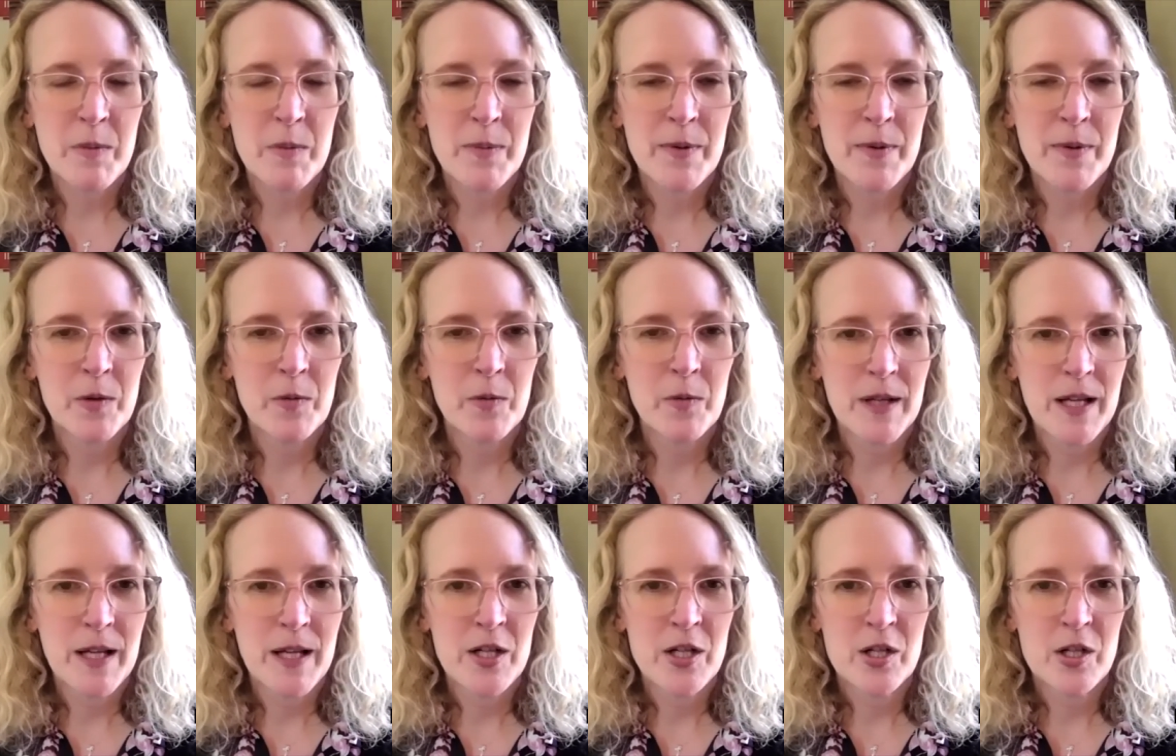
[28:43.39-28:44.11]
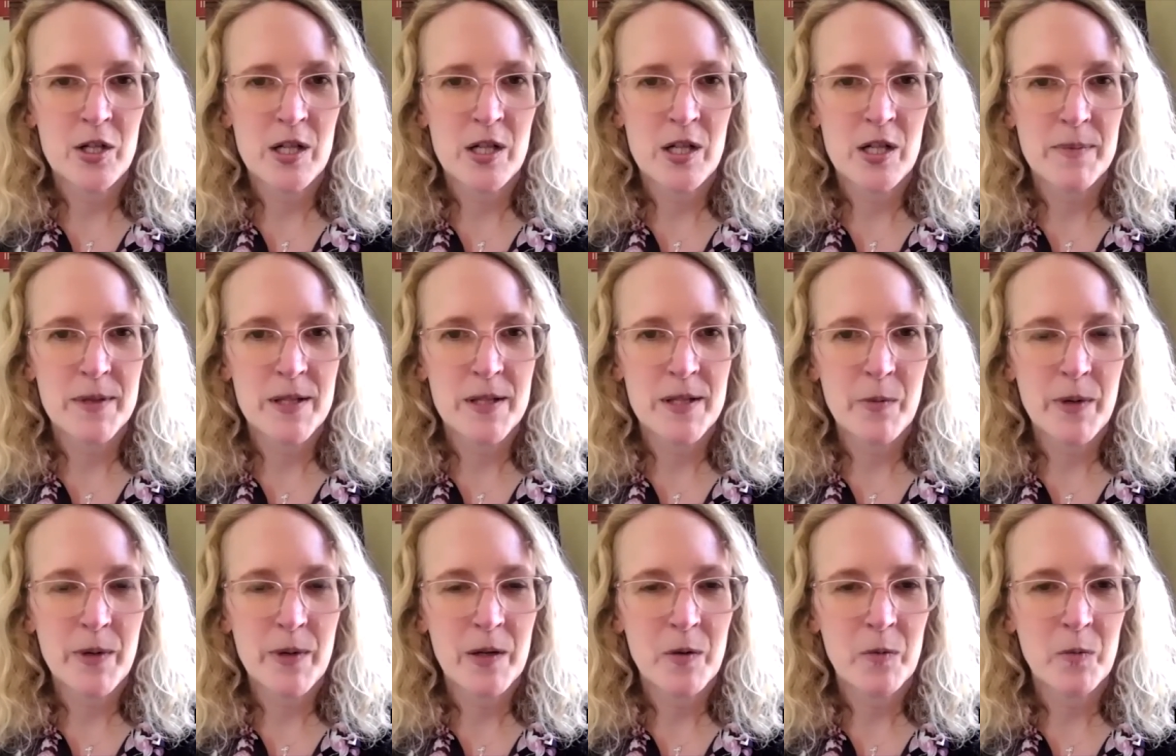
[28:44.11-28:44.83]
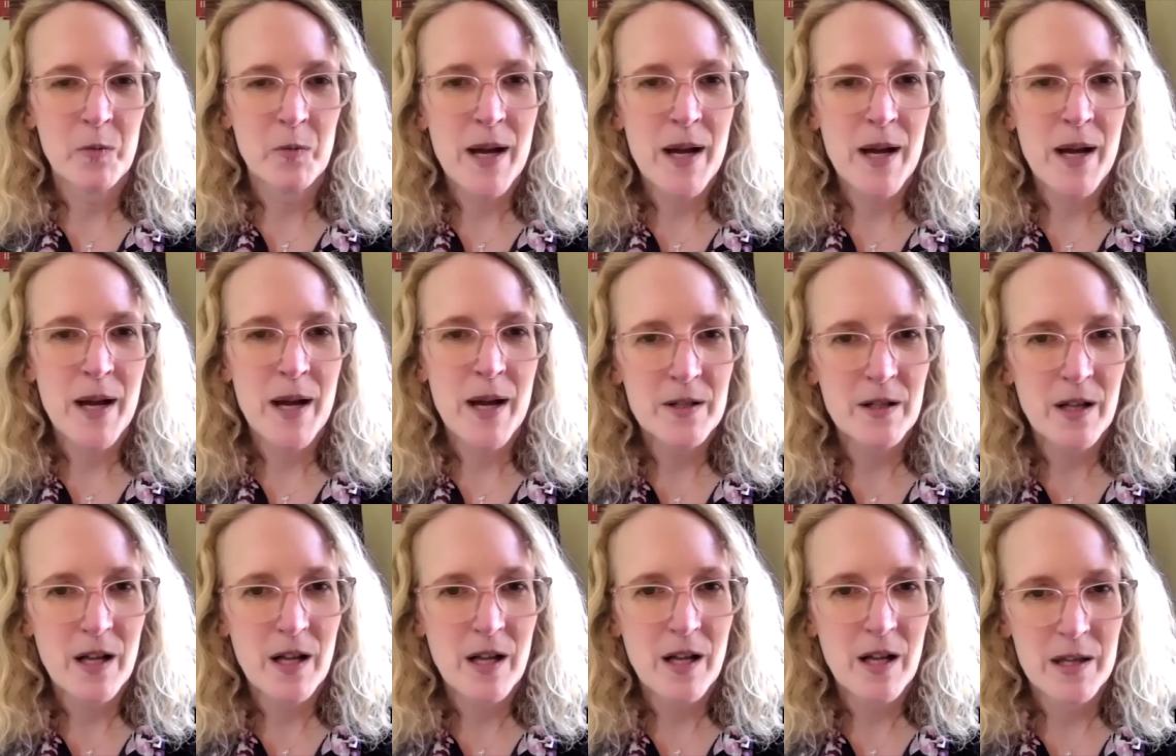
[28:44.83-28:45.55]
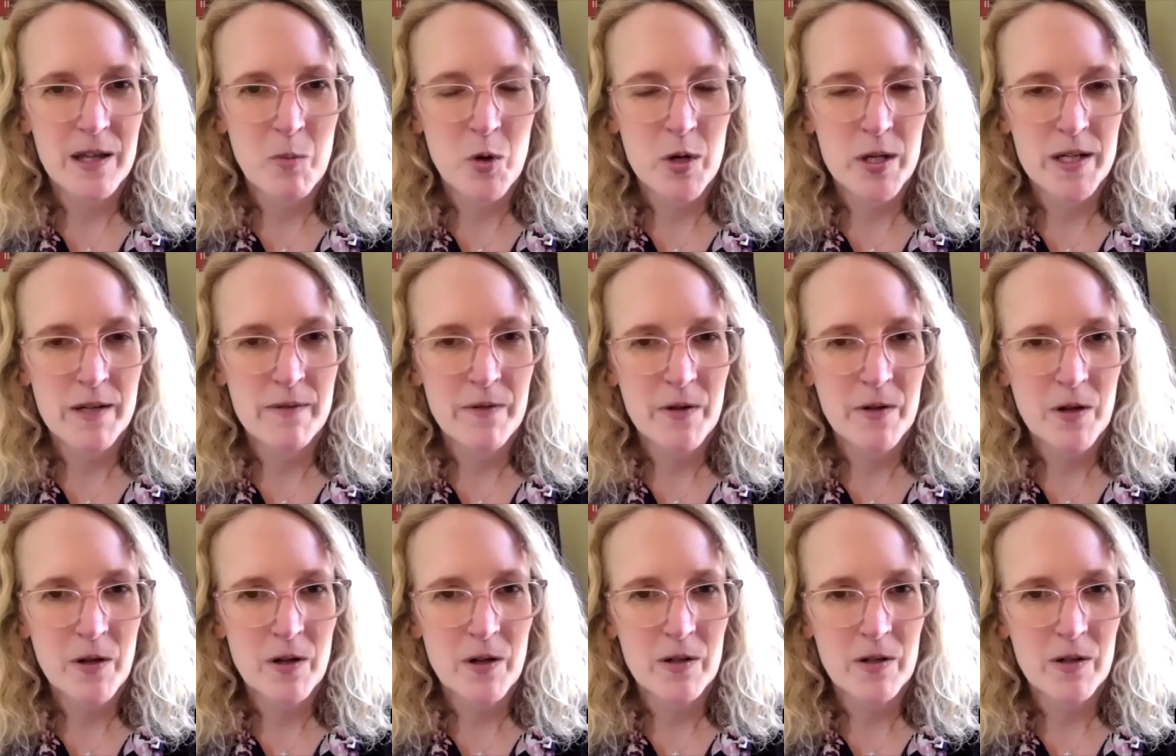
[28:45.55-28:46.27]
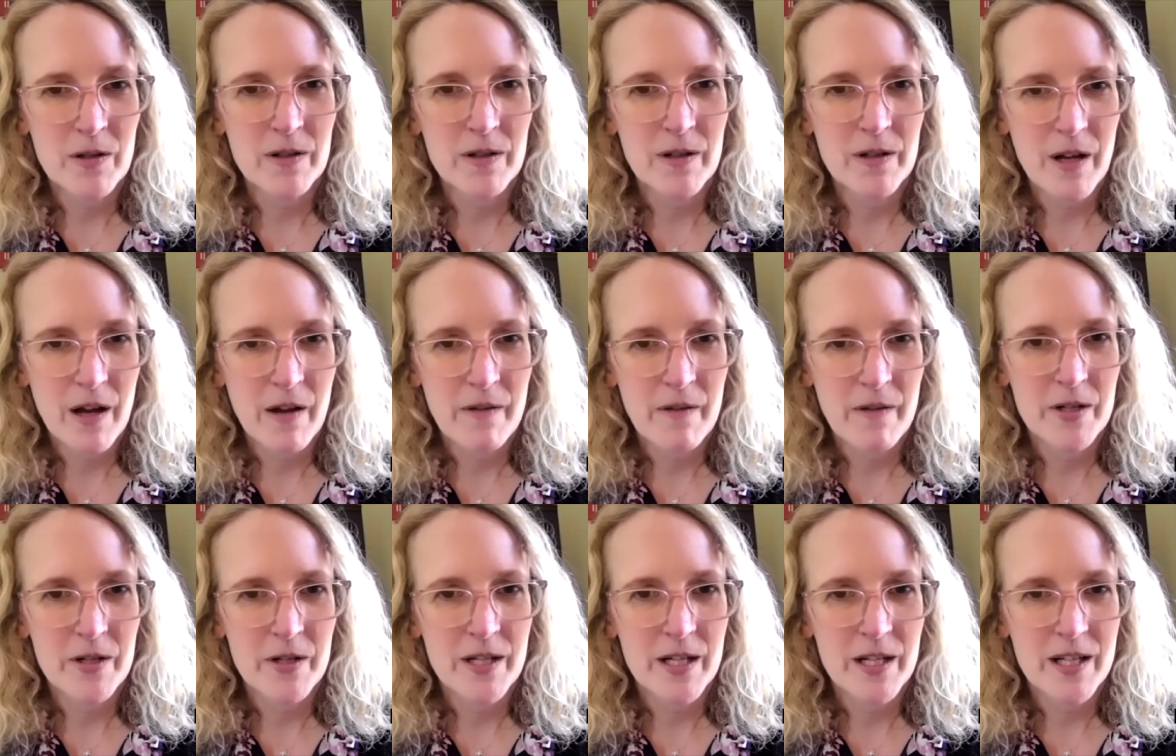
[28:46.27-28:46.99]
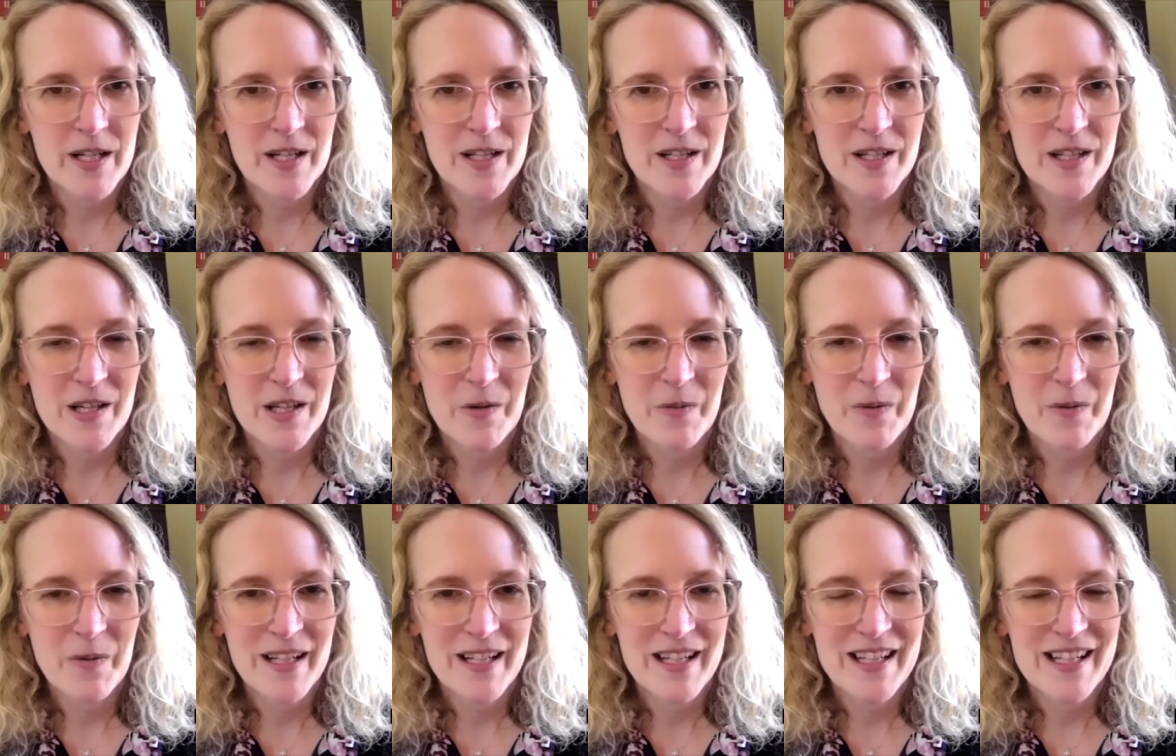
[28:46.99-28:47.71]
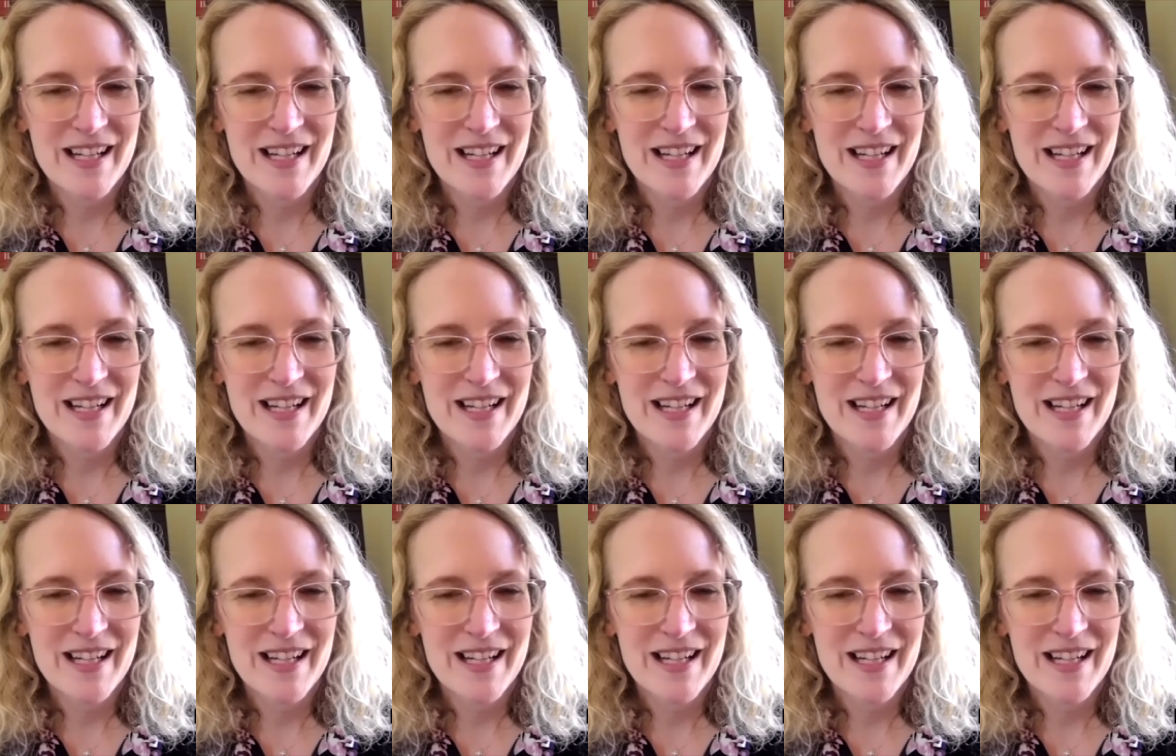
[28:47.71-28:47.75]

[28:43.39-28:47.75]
build relationships so we can wrestle on the more difficult conversations that we need to